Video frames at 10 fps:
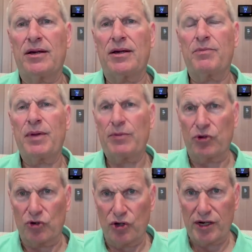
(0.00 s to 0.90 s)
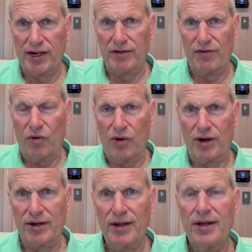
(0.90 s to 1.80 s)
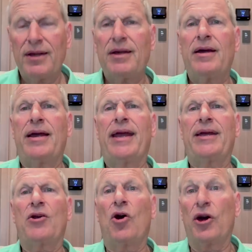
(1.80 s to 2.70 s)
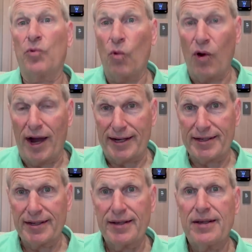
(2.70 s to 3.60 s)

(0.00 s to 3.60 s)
uh, people are looking for and on what.